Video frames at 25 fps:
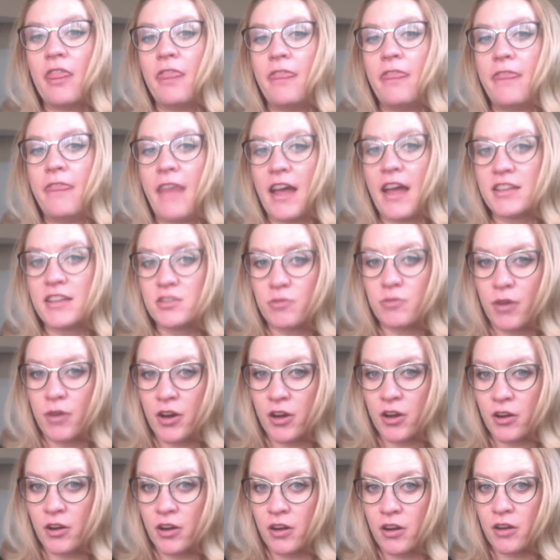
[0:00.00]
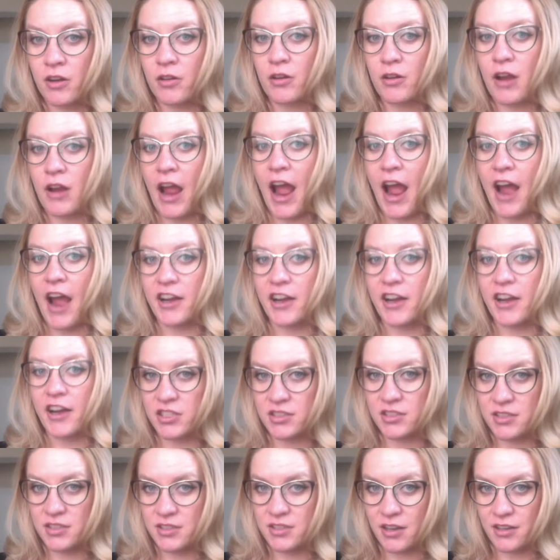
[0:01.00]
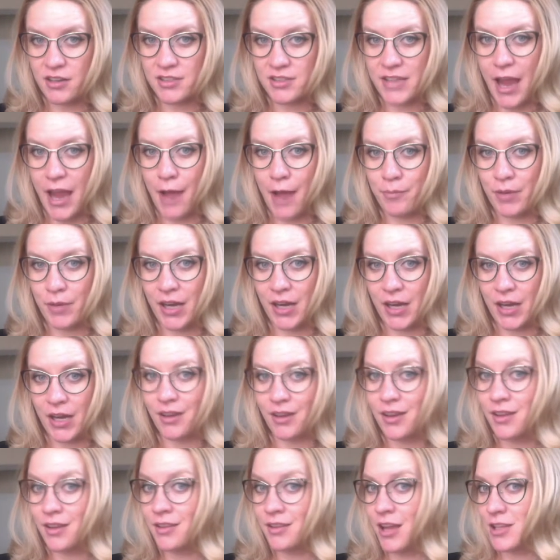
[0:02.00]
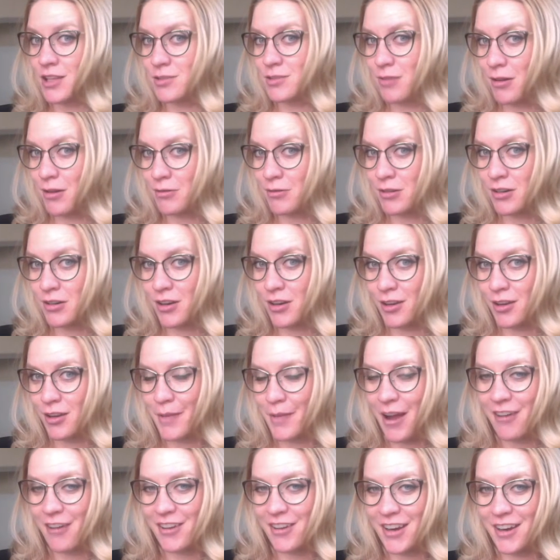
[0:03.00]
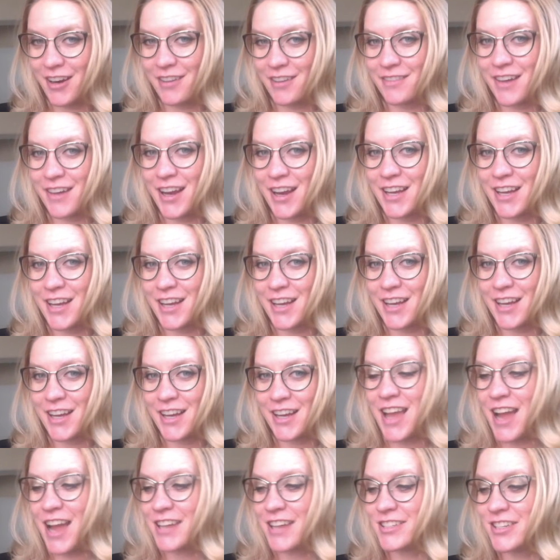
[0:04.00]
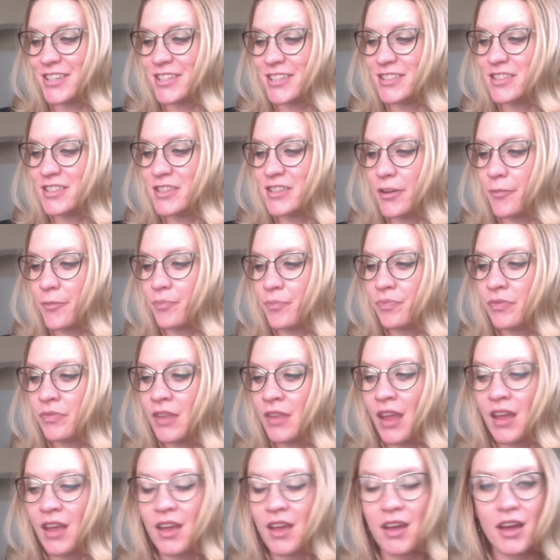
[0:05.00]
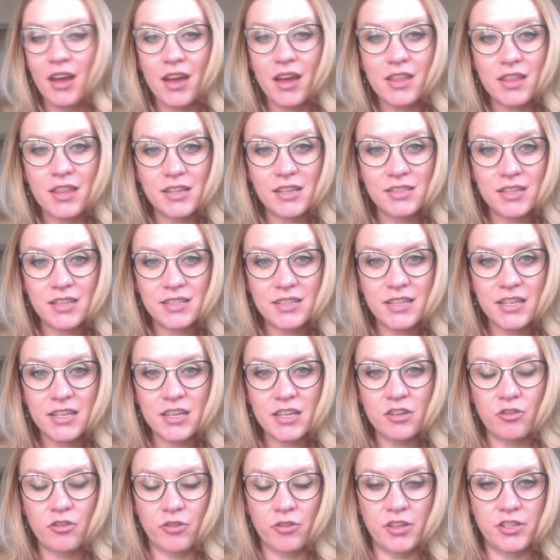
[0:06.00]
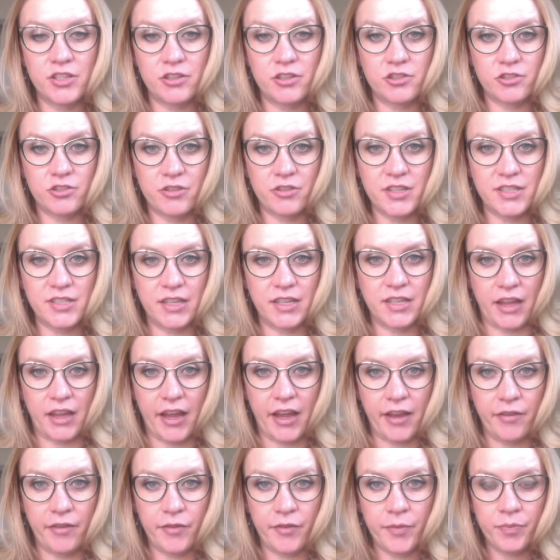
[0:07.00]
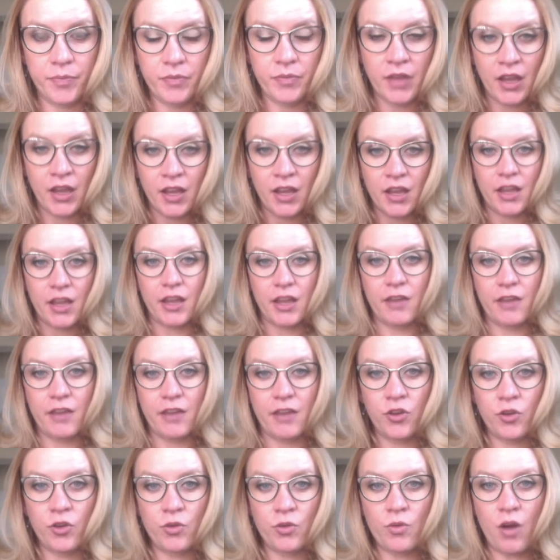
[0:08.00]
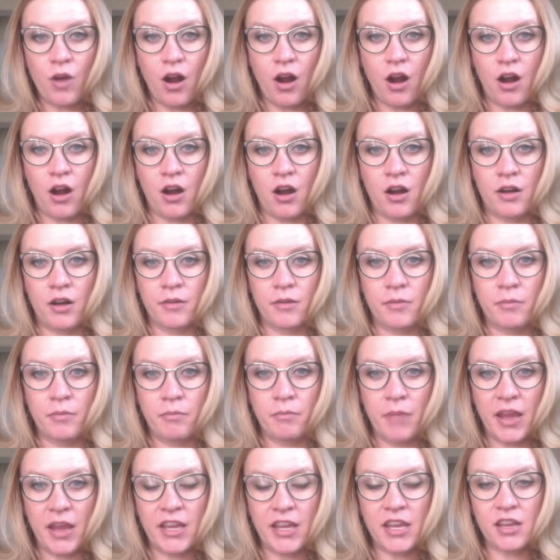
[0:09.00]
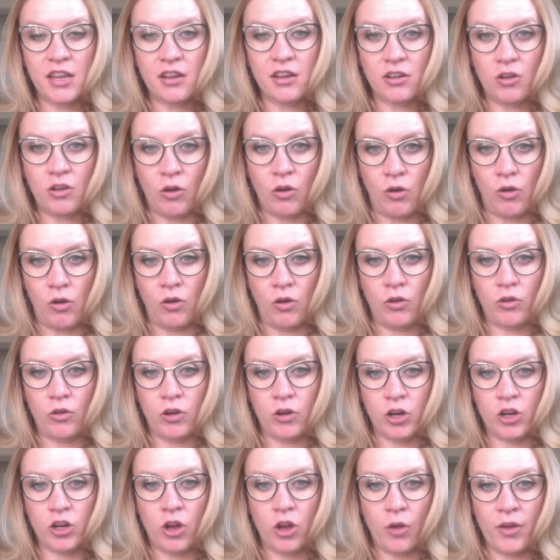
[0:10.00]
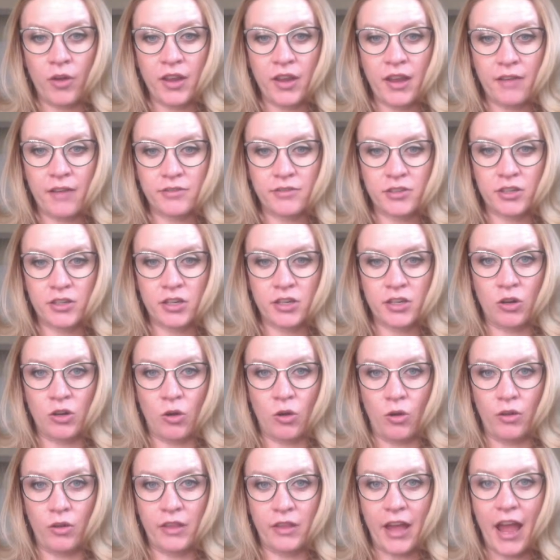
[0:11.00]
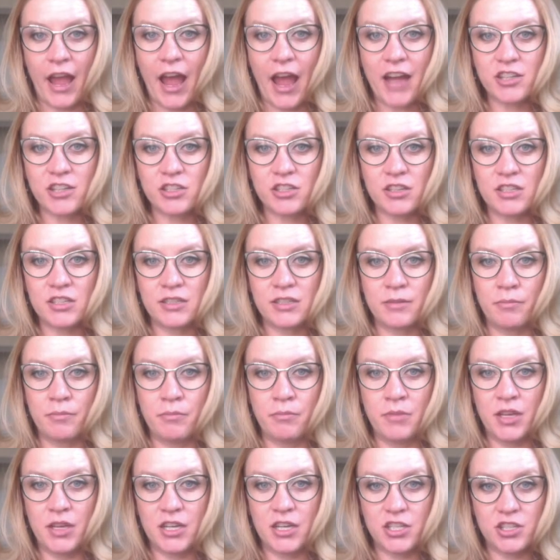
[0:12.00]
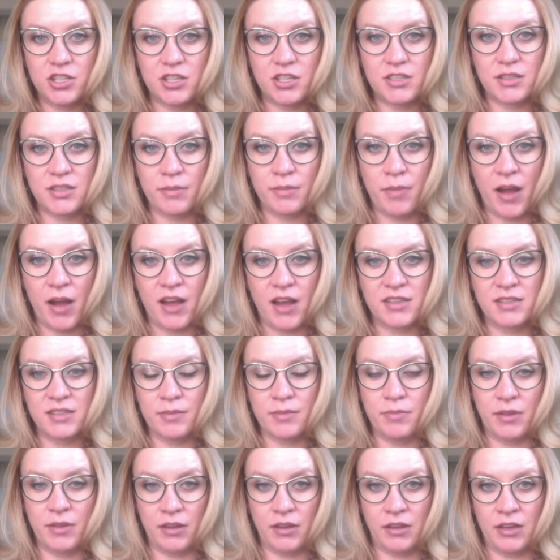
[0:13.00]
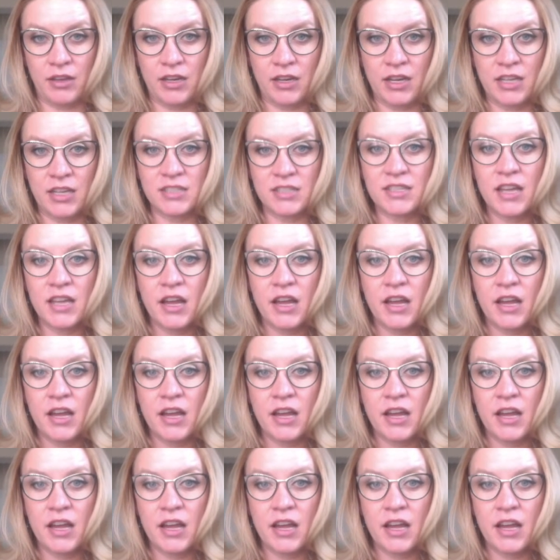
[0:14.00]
that's where action starts happening, and that's what we're all about here, right? It's the action. So, and then does it increase your choice in life? If you are making a goal or going after a goal that actually diminishes the possibilities